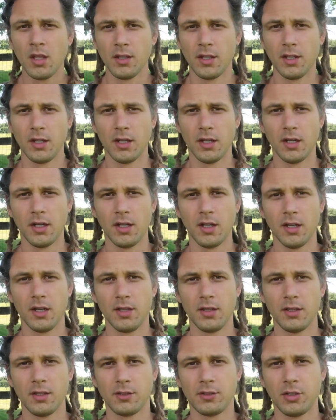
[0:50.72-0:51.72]
The,
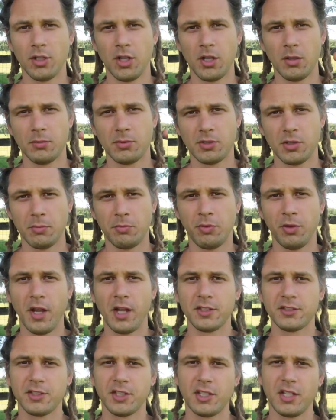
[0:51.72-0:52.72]
the terms
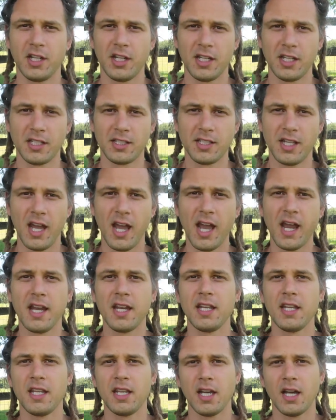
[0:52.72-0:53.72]
depression and
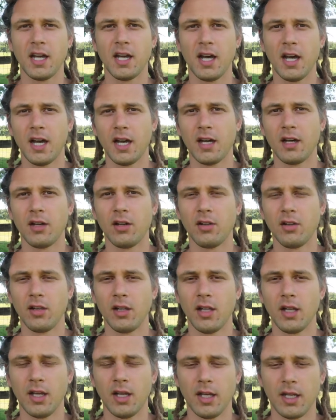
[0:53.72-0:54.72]
anxiety
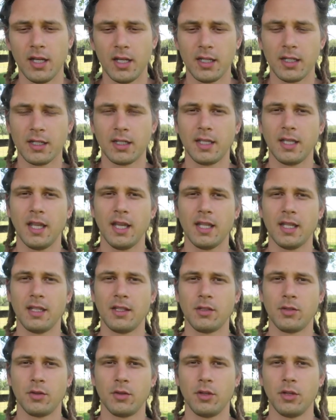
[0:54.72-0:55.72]
I'll uh, get
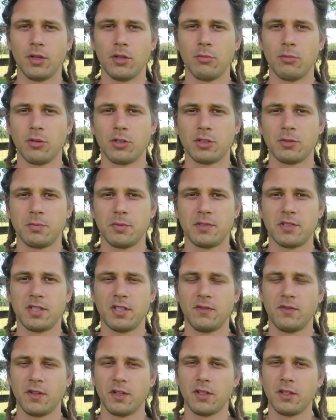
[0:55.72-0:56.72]
into a little more
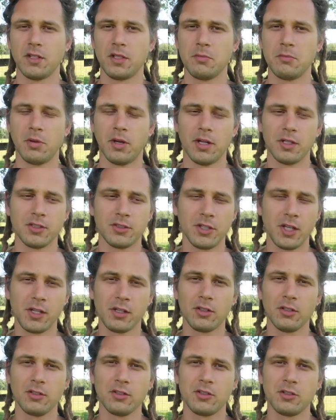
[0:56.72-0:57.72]
specifically, but
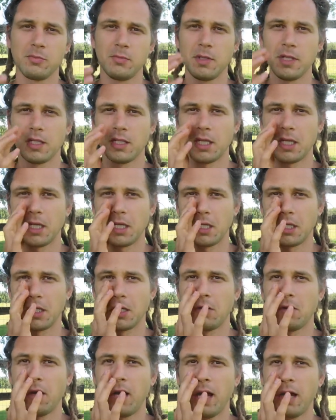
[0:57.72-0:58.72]
generally speaking, you
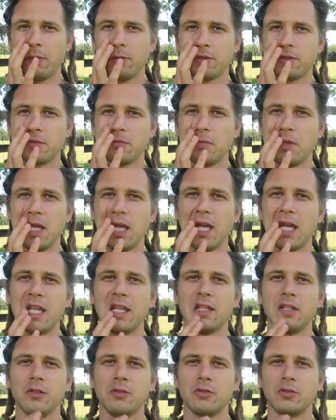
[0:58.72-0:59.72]
know, I was a
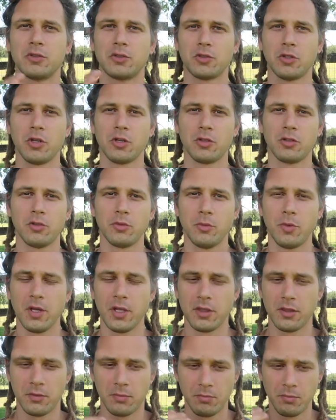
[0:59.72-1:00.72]
man who struggled
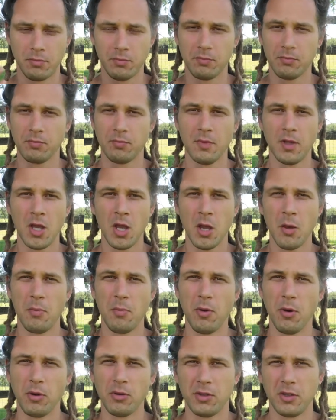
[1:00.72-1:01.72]
with
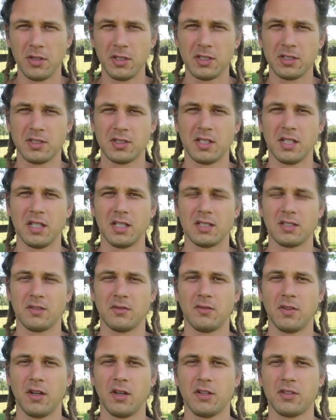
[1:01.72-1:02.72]
both of these things
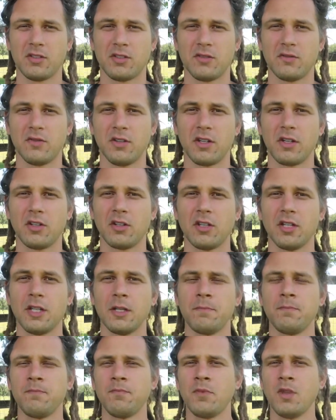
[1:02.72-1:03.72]
very severely